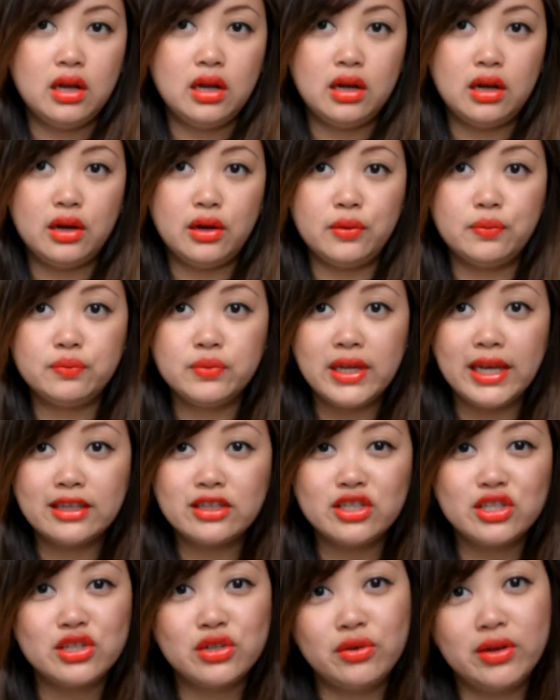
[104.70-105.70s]
um,
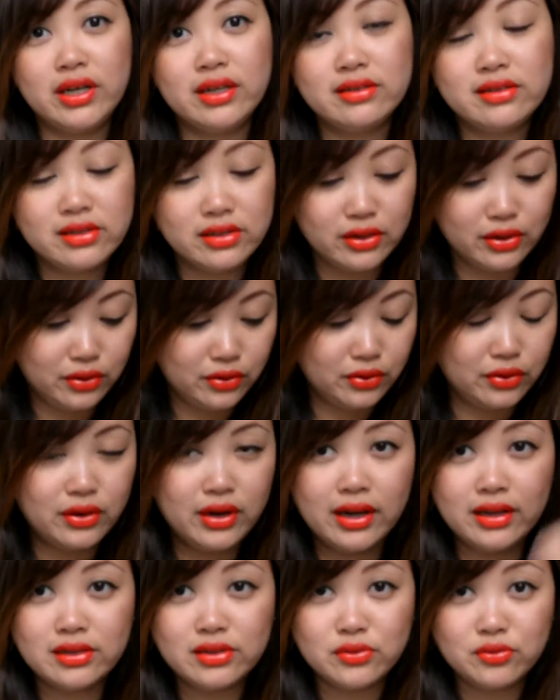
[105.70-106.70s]
next to it. So
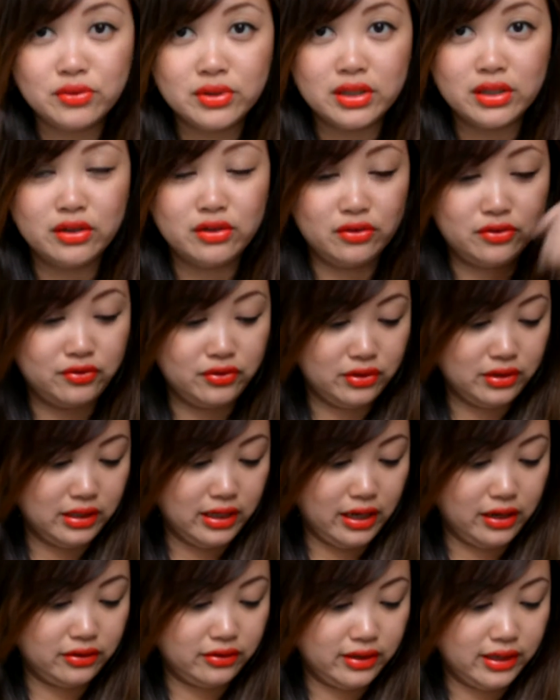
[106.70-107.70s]
it's really good for
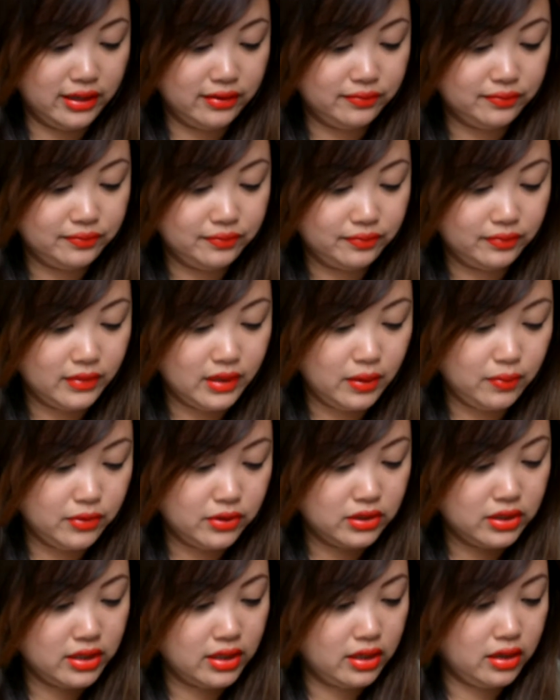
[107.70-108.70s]
layering. I'm going
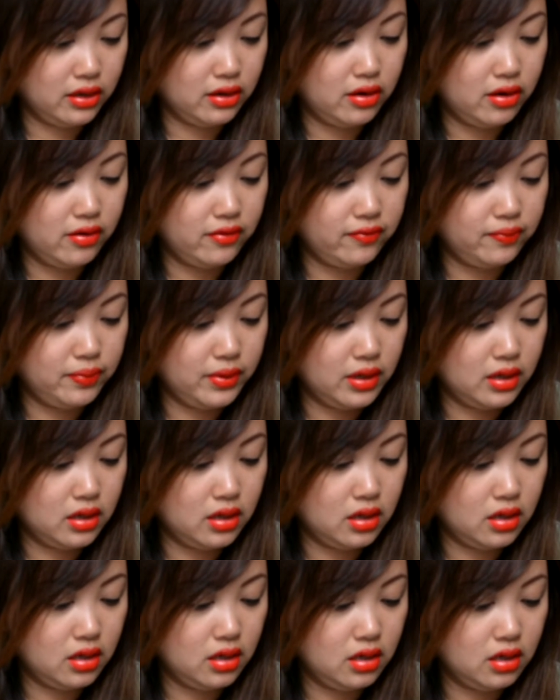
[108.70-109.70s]
to take it off
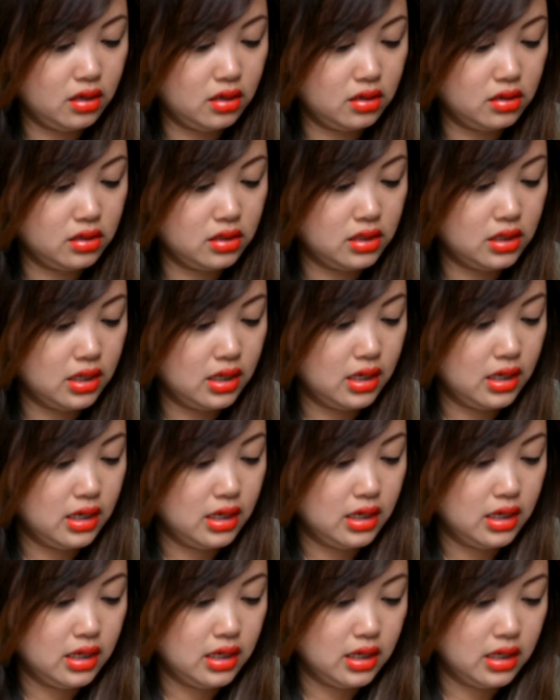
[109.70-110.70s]
because
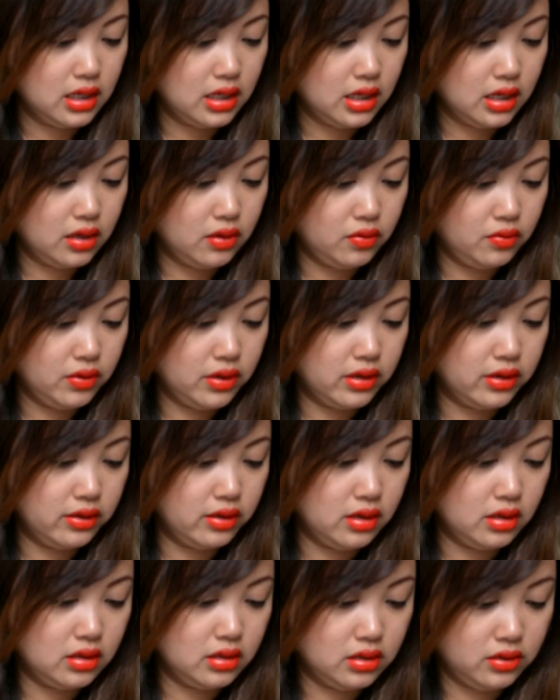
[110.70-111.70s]
I can't wear
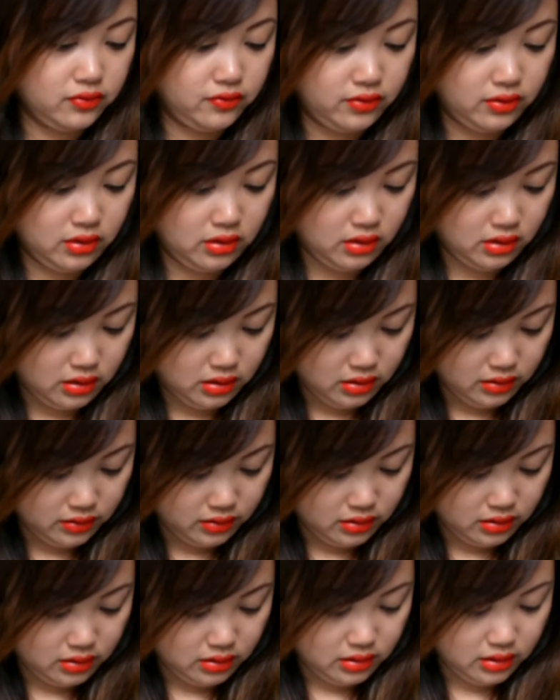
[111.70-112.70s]
this for
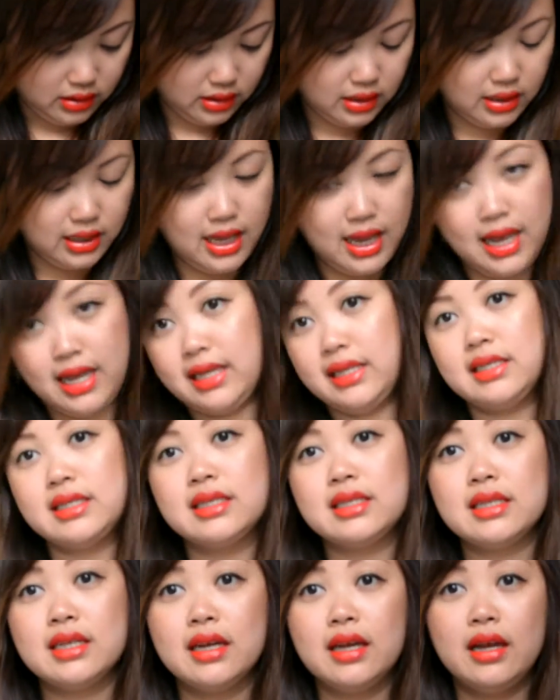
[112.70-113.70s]

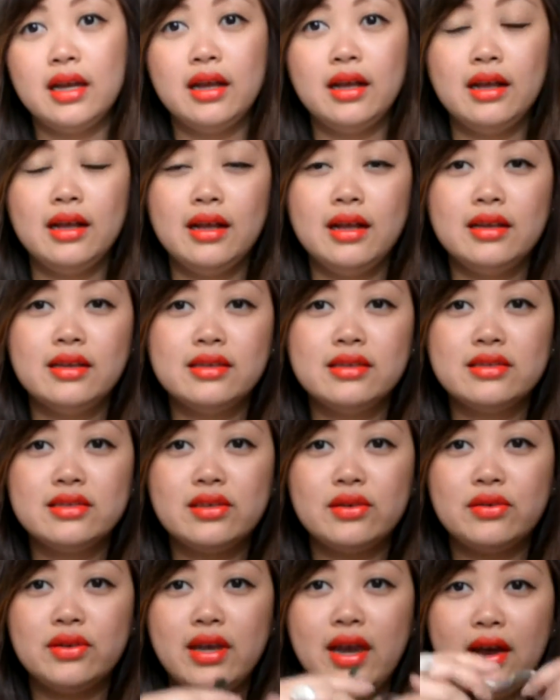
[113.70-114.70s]
class.
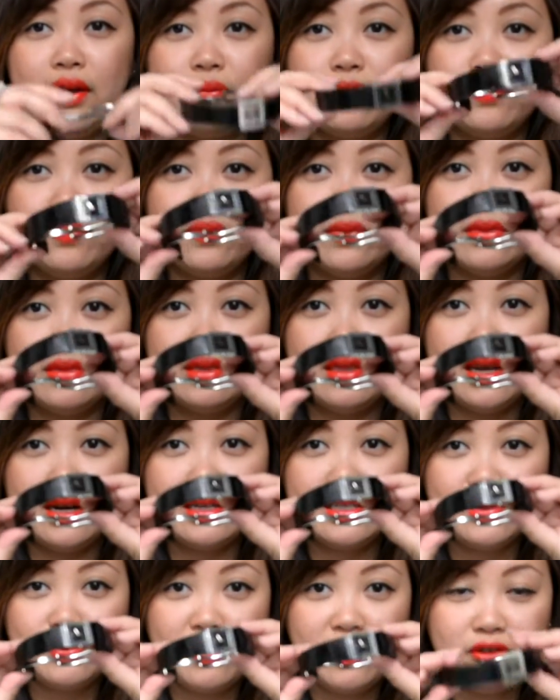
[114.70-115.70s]
So yeah,
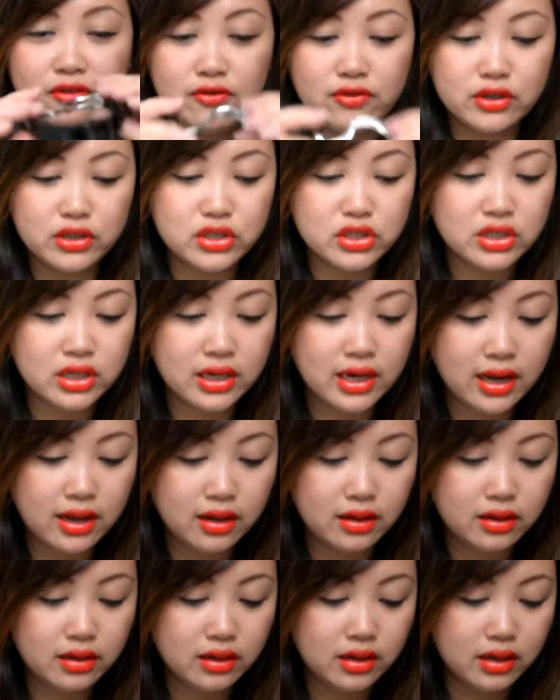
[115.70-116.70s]
that's my first
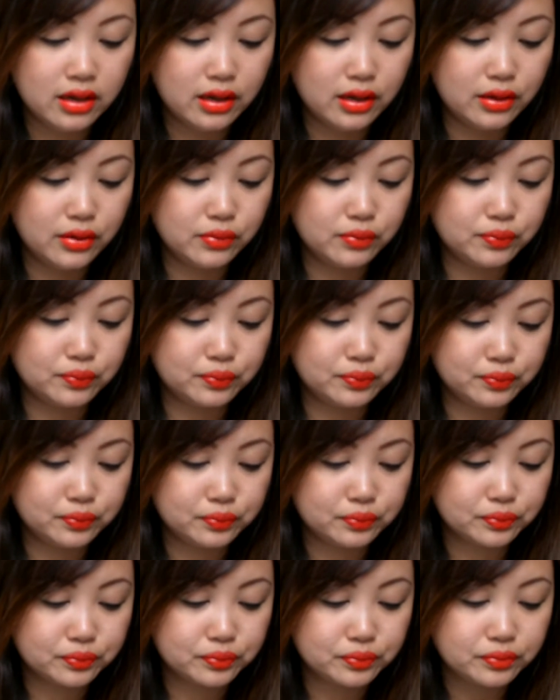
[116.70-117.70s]
Chanel um,
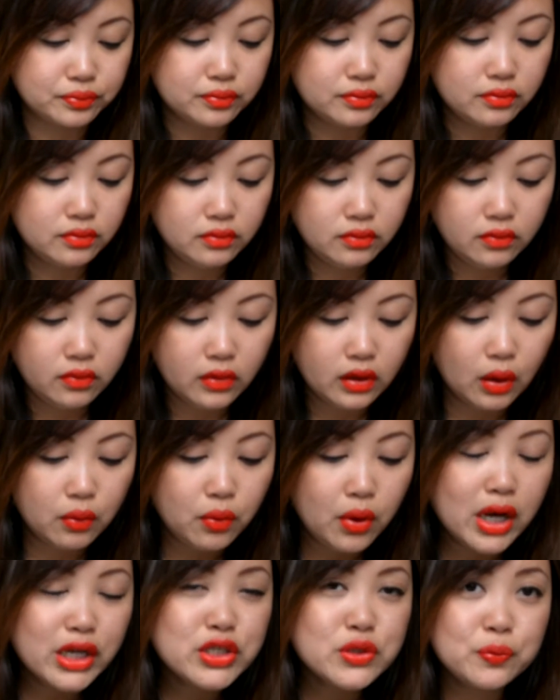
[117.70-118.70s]

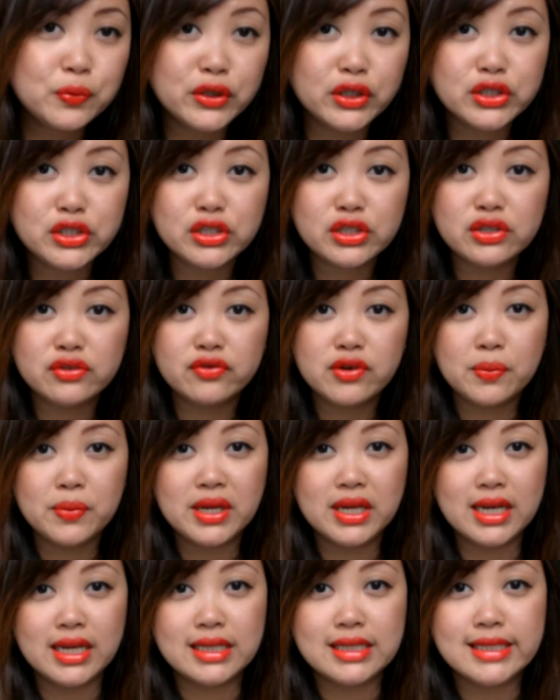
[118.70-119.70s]
watch purchase from
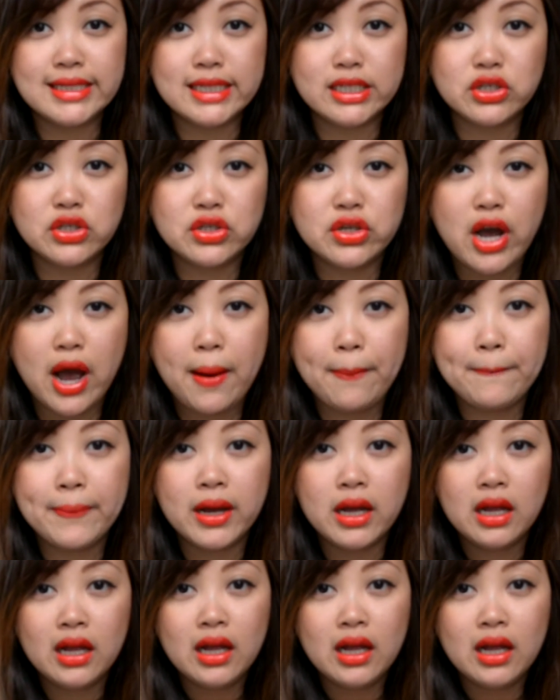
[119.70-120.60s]
an Insta shop.